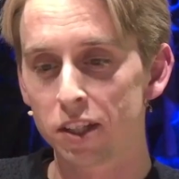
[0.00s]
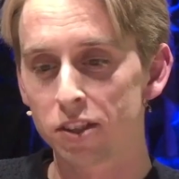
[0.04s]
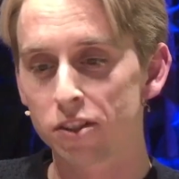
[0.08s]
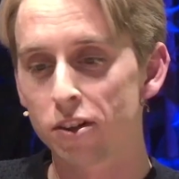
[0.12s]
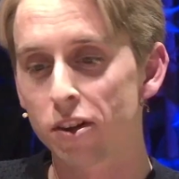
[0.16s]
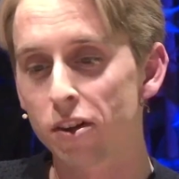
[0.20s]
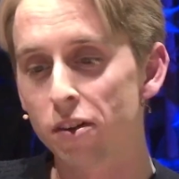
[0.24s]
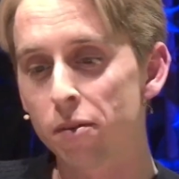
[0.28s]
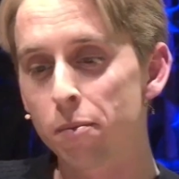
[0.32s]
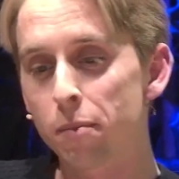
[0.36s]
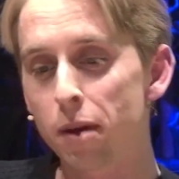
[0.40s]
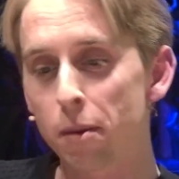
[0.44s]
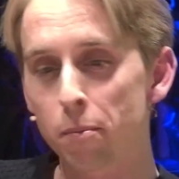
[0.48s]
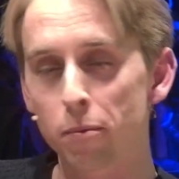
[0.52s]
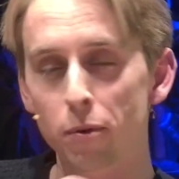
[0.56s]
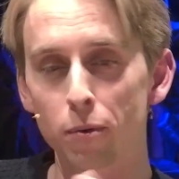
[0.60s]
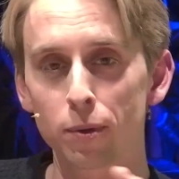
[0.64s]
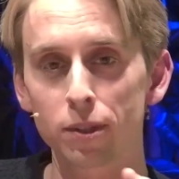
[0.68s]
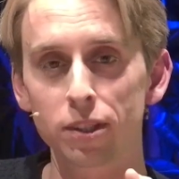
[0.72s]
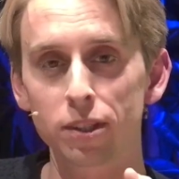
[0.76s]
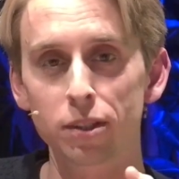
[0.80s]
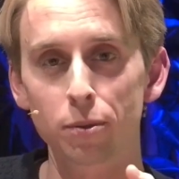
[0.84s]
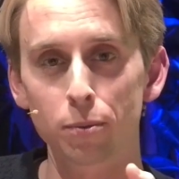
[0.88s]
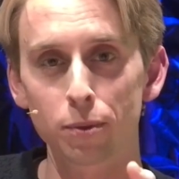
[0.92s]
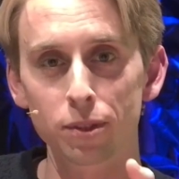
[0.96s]
I remember
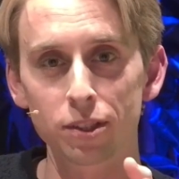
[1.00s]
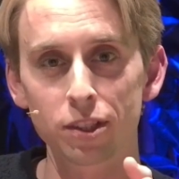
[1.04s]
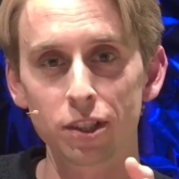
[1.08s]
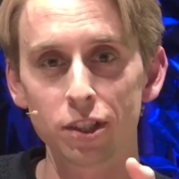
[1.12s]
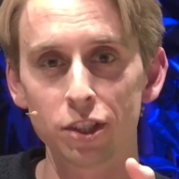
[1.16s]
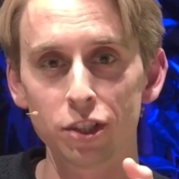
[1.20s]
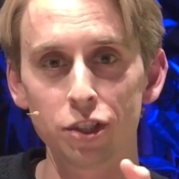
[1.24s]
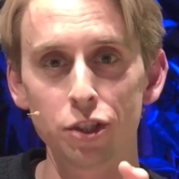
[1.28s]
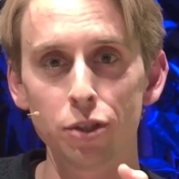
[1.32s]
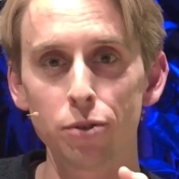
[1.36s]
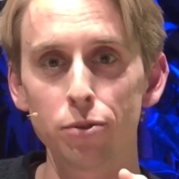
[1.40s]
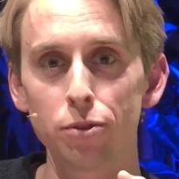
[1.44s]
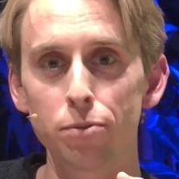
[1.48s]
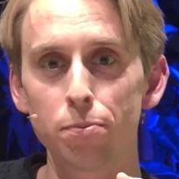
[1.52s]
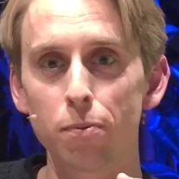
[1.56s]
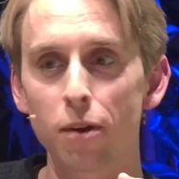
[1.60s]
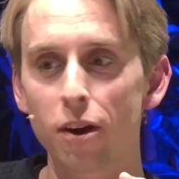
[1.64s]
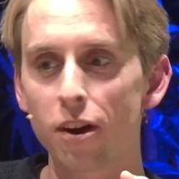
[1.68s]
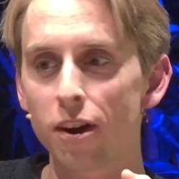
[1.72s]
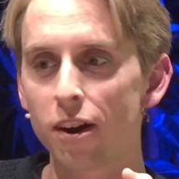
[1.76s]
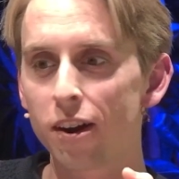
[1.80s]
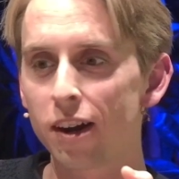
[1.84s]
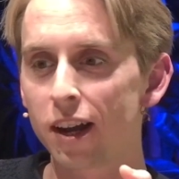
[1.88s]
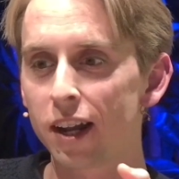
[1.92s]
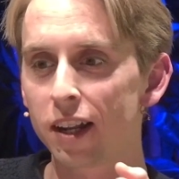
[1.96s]
once I was in a juice
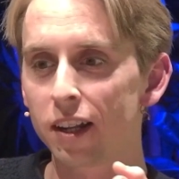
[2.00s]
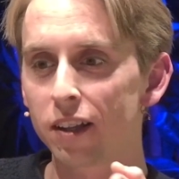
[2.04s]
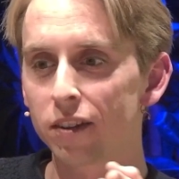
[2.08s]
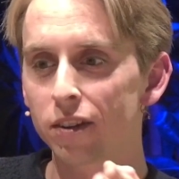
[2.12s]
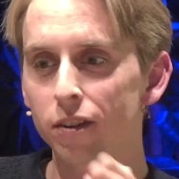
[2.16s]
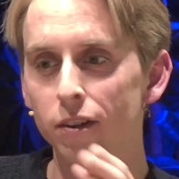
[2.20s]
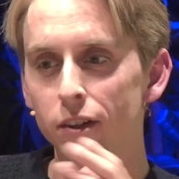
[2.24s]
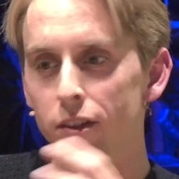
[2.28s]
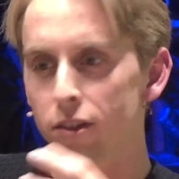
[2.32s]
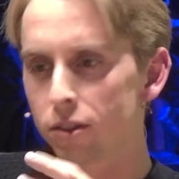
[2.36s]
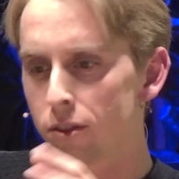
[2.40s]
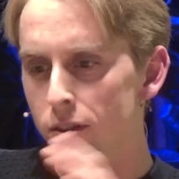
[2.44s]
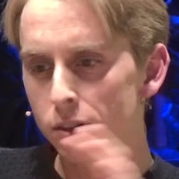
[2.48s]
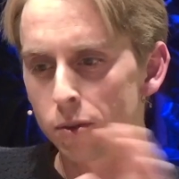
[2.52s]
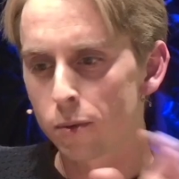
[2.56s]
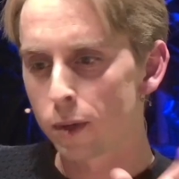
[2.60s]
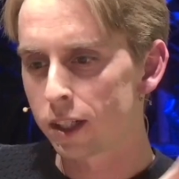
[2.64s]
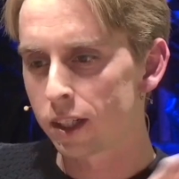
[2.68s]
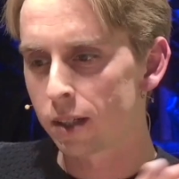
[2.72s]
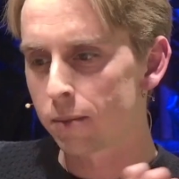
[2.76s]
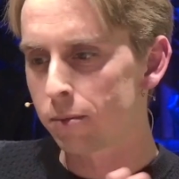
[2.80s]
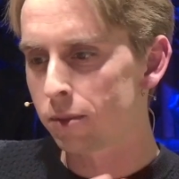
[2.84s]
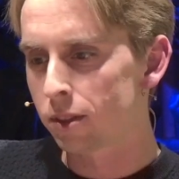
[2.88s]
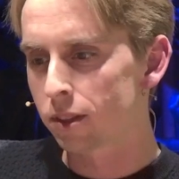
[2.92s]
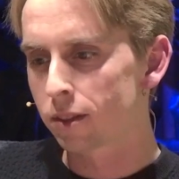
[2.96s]
bar, and I thought, you know
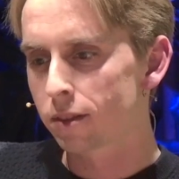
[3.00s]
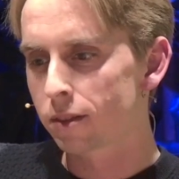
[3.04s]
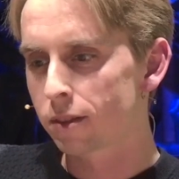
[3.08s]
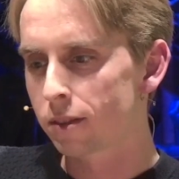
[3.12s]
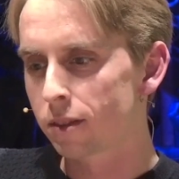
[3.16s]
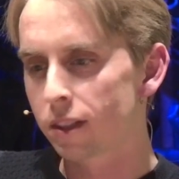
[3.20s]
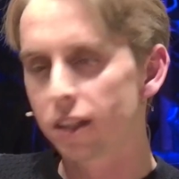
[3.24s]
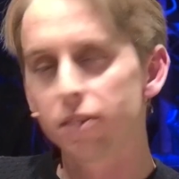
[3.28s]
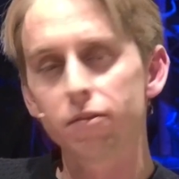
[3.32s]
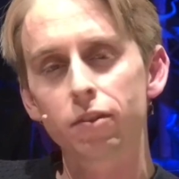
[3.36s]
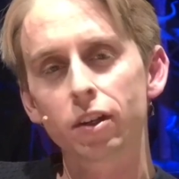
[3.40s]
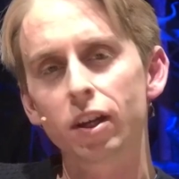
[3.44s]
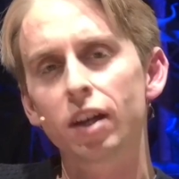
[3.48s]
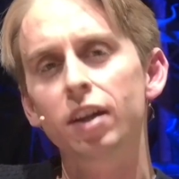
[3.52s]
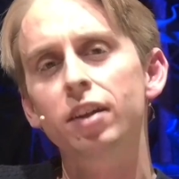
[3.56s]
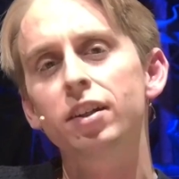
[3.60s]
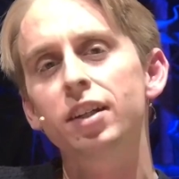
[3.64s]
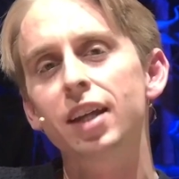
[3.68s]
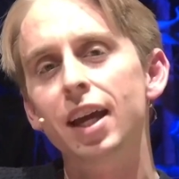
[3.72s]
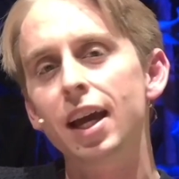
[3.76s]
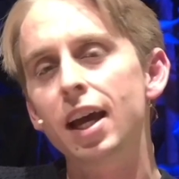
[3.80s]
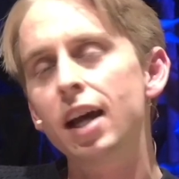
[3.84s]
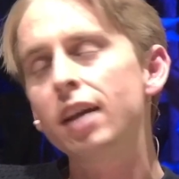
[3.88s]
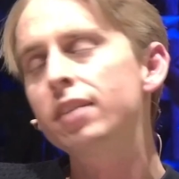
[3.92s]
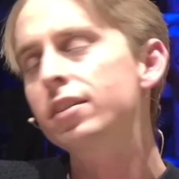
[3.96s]
what, I'm not even going
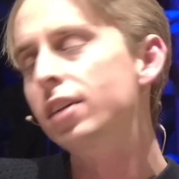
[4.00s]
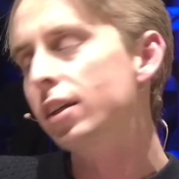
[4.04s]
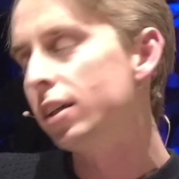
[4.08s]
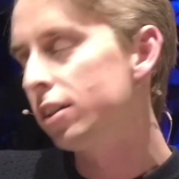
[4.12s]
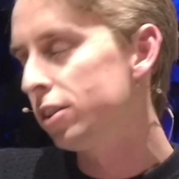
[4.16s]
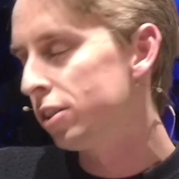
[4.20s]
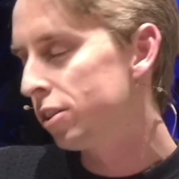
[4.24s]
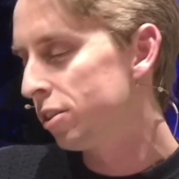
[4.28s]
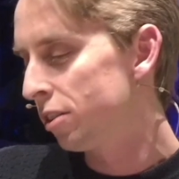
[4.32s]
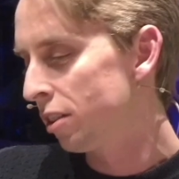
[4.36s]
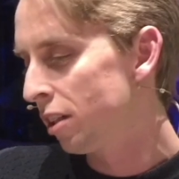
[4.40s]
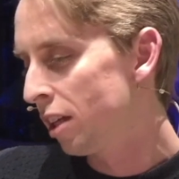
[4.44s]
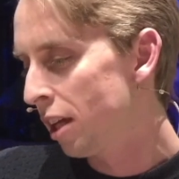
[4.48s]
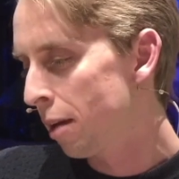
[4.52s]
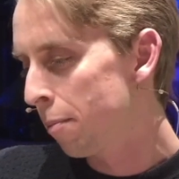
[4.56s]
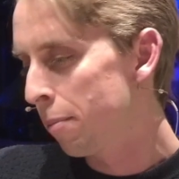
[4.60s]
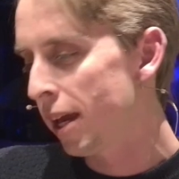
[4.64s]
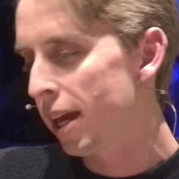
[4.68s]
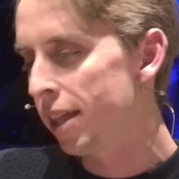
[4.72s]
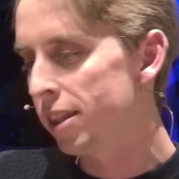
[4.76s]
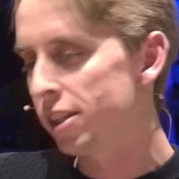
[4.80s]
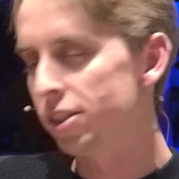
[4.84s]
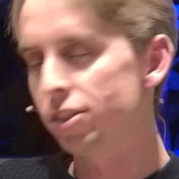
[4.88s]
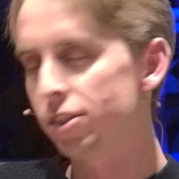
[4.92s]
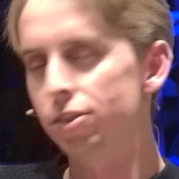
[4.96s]
to ask. I just
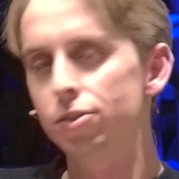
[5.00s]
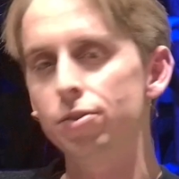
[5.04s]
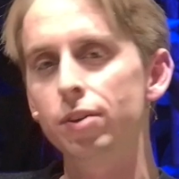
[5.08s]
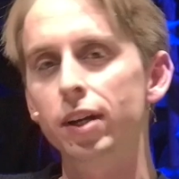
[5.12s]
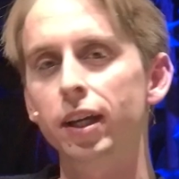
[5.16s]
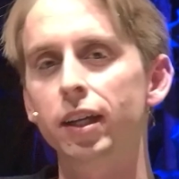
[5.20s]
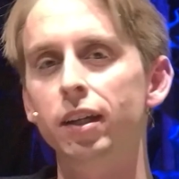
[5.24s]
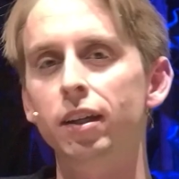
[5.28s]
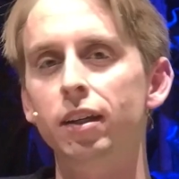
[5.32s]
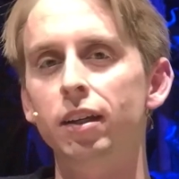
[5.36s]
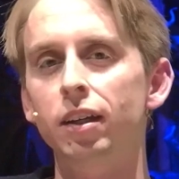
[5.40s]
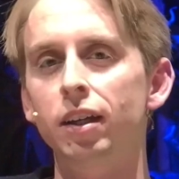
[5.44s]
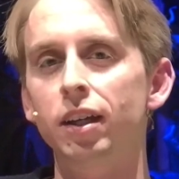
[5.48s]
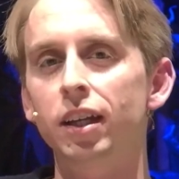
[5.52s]
pay this drink.